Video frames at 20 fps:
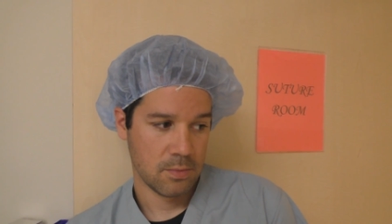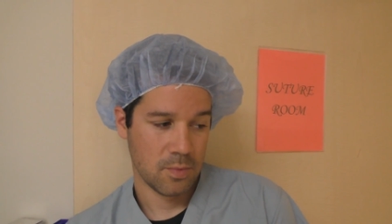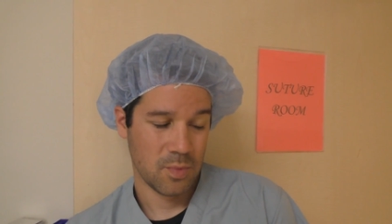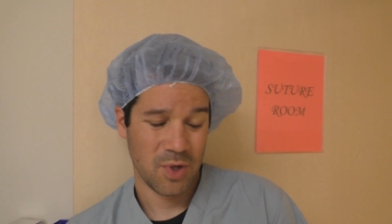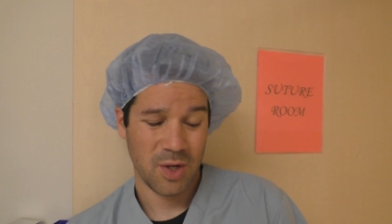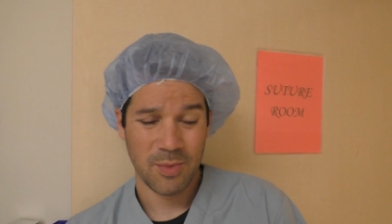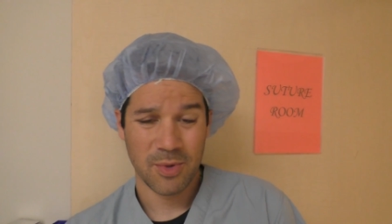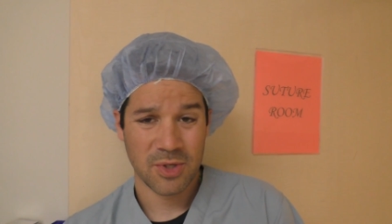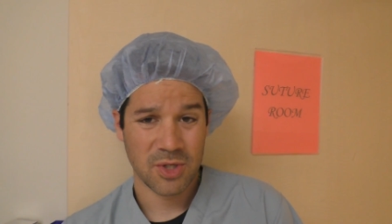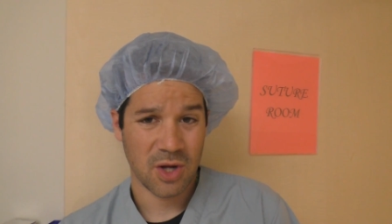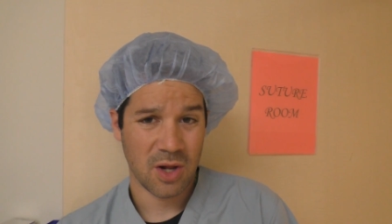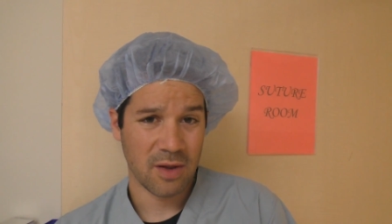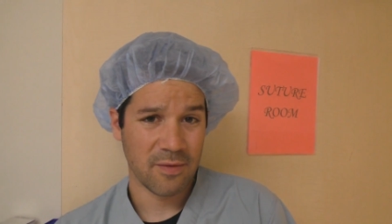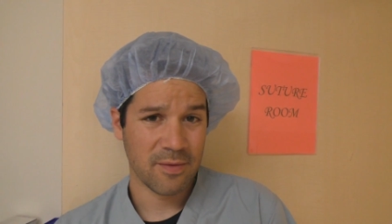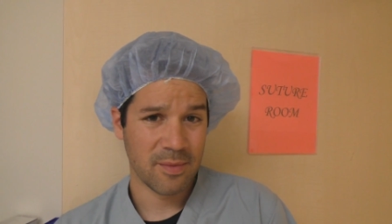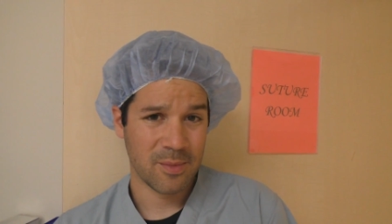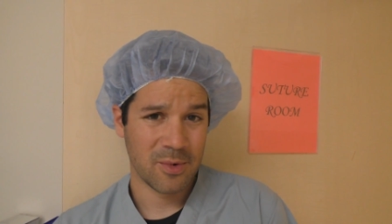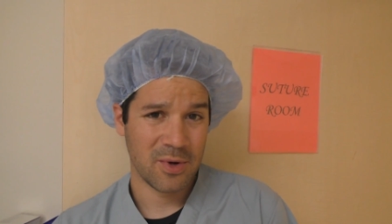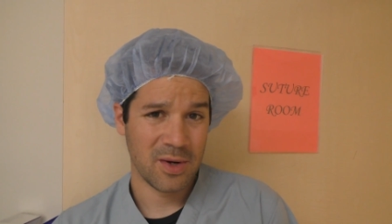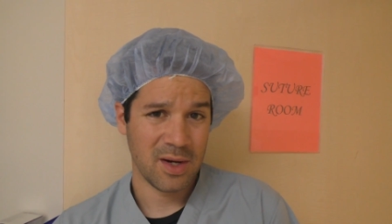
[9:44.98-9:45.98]
pretty much all of
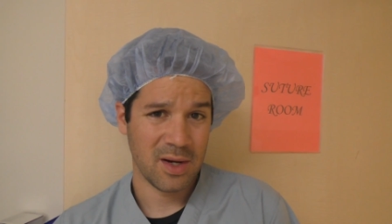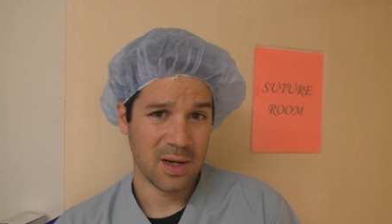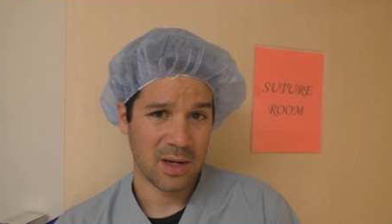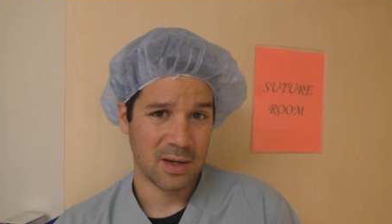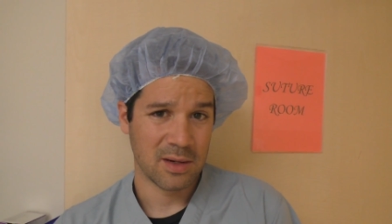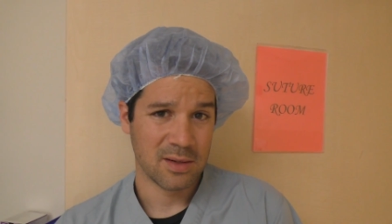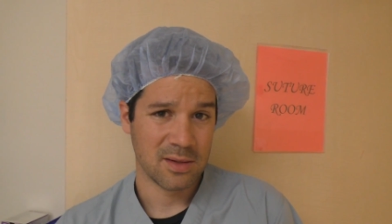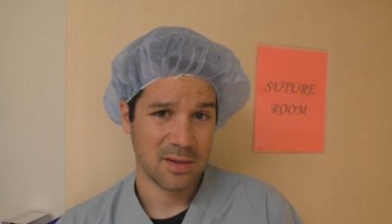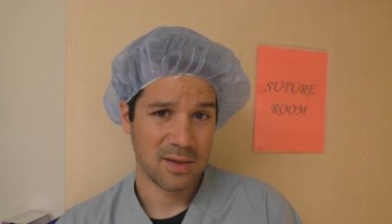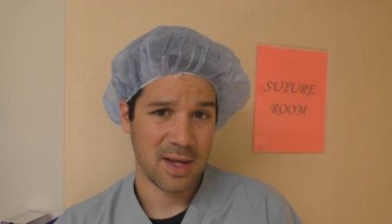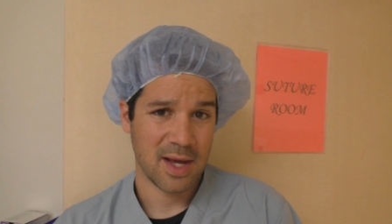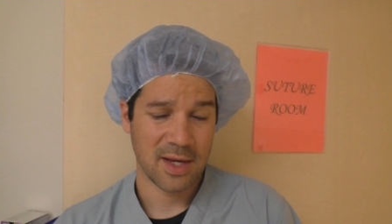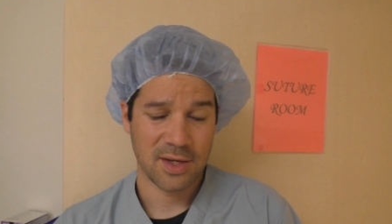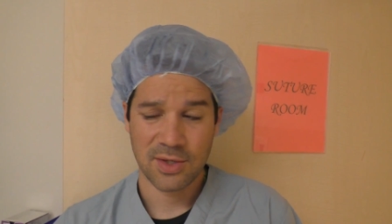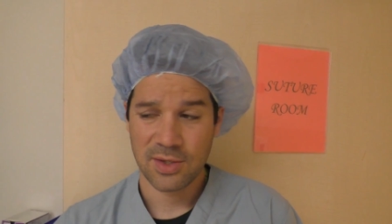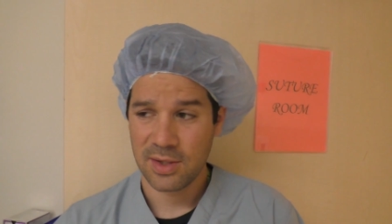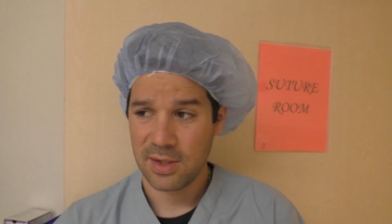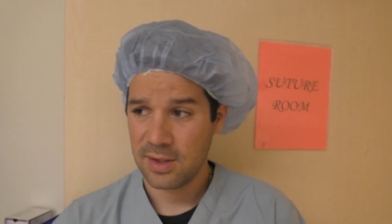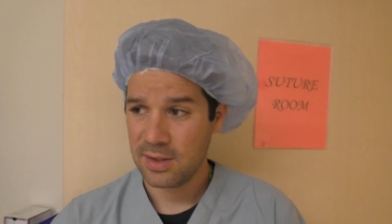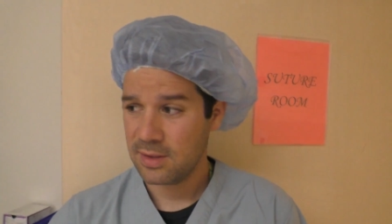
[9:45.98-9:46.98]
them are in here,
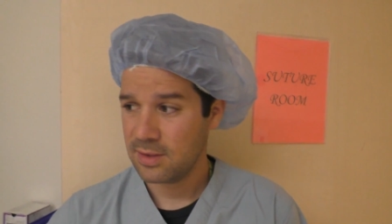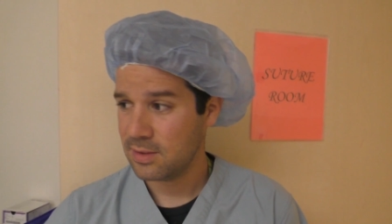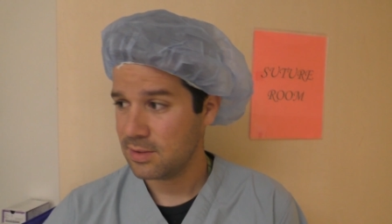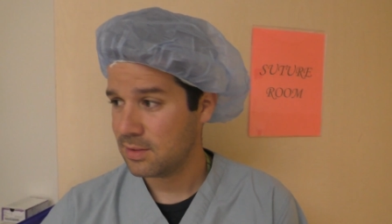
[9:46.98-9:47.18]
actually.